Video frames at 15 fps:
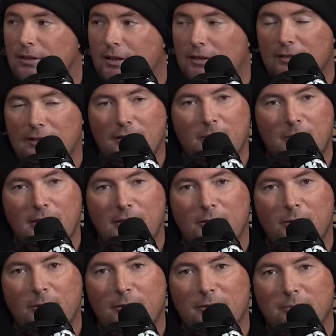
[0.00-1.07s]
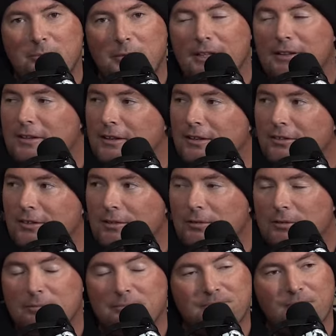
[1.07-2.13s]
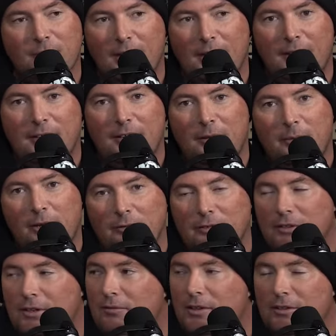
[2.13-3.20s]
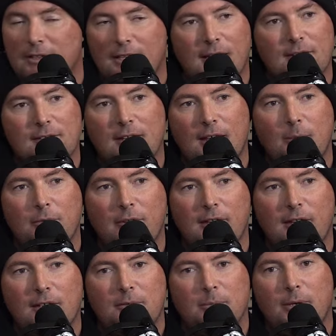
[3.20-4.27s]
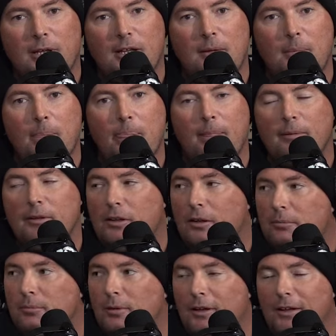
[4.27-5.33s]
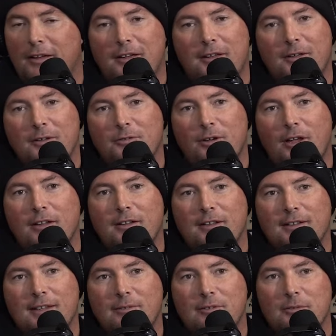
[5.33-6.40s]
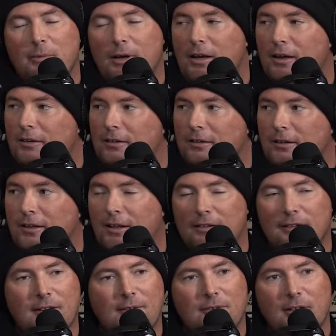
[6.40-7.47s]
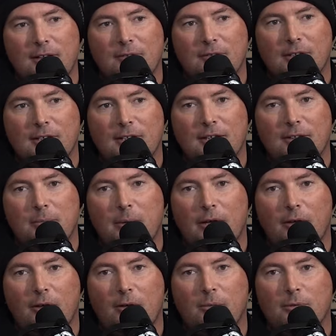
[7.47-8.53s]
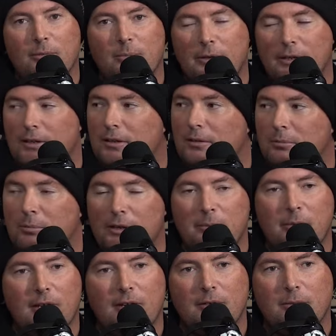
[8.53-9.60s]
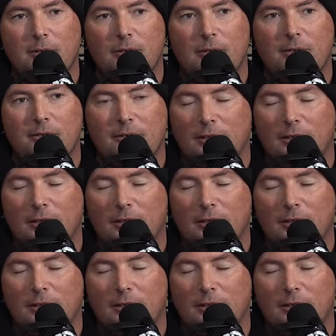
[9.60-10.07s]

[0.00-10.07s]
So he's like, he's doing big things even, obviously investing in X Games and things, but, trying to like leave his mark and leave something for the kids back home was pretty big of him too.